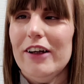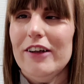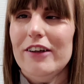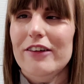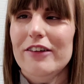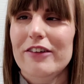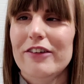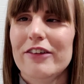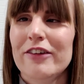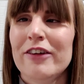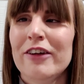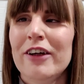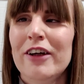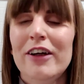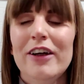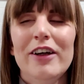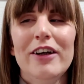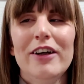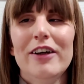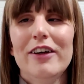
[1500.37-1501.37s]
and
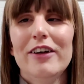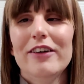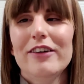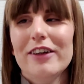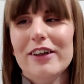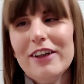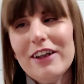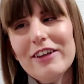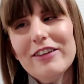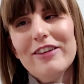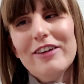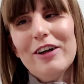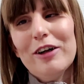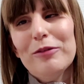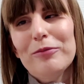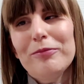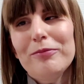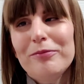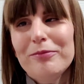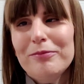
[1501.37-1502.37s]
see you next
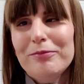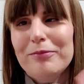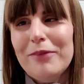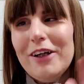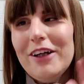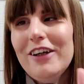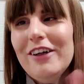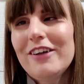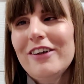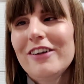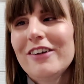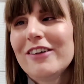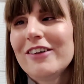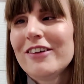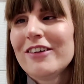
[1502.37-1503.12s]
time. Bye.